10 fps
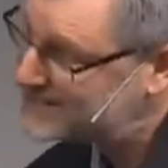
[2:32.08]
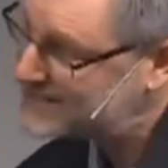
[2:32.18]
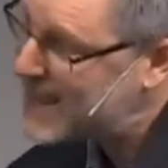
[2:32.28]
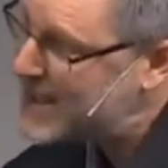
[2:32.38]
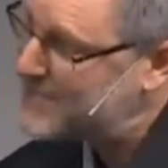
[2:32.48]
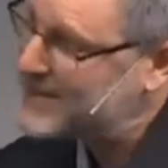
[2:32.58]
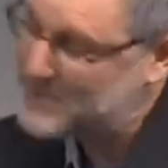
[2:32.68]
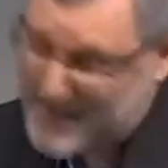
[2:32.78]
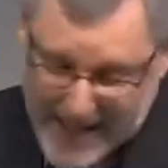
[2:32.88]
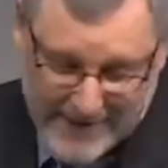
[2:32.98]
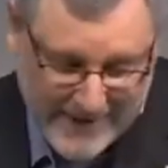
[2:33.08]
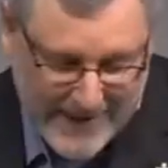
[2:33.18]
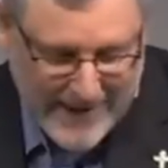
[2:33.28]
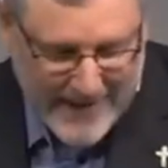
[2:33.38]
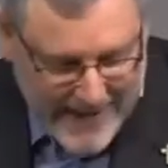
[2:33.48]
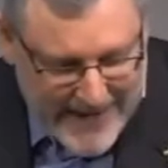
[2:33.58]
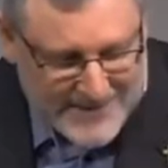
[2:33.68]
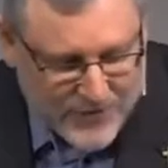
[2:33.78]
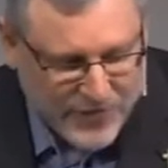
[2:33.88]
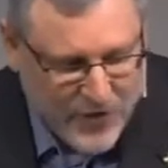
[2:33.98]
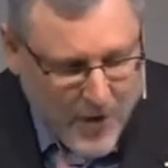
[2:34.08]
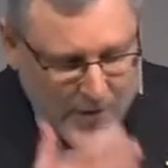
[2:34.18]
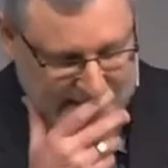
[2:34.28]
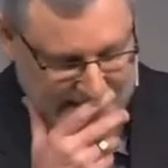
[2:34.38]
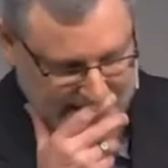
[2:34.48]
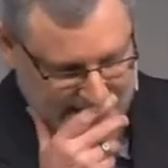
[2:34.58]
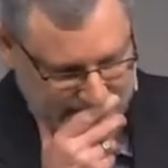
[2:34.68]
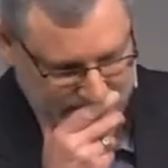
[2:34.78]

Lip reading: statement about his authority.